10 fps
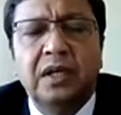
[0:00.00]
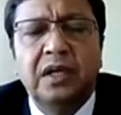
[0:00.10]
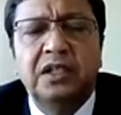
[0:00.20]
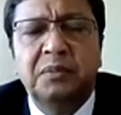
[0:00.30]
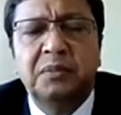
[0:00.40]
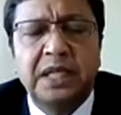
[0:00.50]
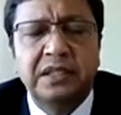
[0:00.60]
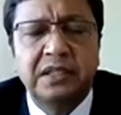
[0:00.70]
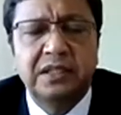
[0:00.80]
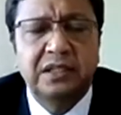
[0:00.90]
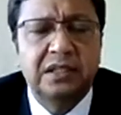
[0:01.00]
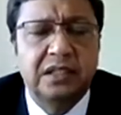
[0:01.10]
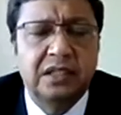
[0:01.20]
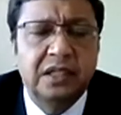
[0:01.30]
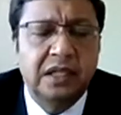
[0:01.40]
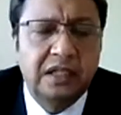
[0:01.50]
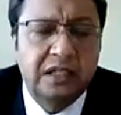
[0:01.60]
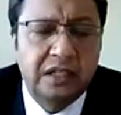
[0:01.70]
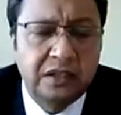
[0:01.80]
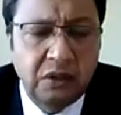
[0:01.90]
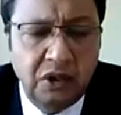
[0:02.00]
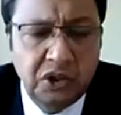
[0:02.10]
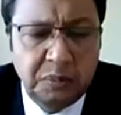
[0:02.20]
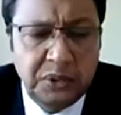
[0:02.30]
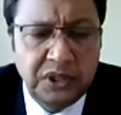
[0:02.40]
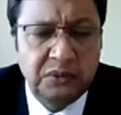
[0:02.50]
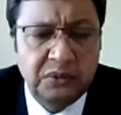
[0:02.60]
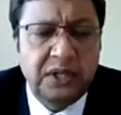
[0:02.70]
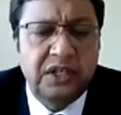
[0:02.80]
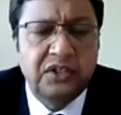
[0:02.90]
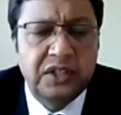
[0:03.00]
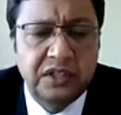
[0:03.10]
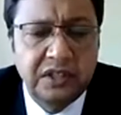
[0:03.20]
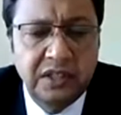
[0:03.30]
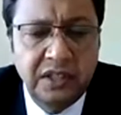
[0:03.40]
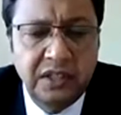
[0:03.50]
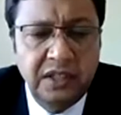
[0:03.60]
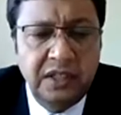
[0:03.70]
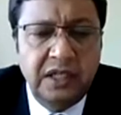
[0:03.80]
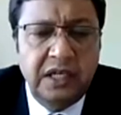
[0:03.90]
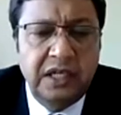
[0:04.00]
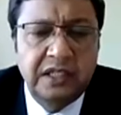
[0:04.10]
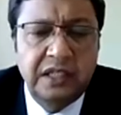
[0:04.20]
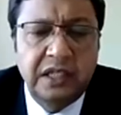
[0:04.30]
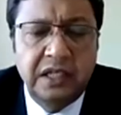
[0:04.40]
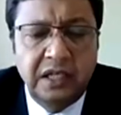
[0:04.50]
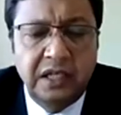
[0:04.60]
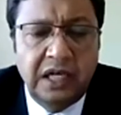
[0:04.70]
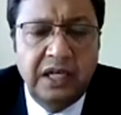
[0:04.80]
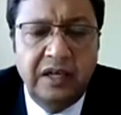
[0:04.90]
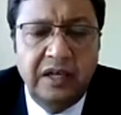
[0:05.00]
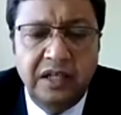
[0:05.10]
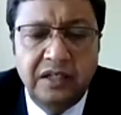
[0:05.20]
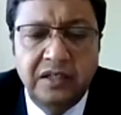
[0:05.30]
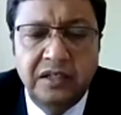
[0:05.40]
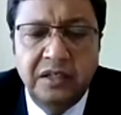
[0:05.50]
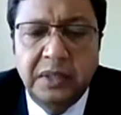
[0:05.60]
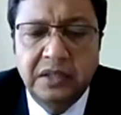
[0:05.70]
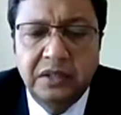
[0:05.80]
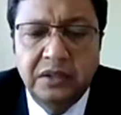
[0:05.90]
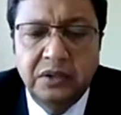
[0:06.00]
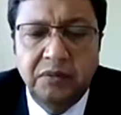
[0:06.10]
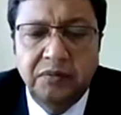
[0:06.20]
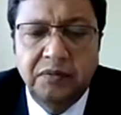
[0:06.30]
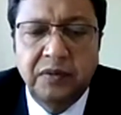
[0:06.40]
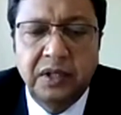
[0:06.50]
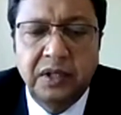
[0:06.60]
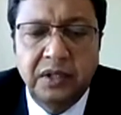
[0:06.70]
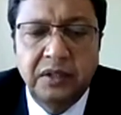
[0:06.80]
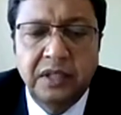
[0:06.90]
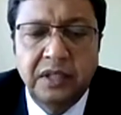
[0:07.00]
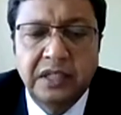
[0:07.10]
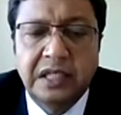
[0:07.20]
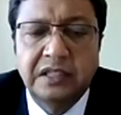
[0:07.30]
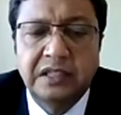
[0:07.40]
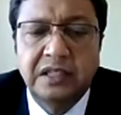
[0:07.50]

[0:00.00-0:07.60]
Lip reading: his message at this auspicious occasion. And I read the message of Excellency,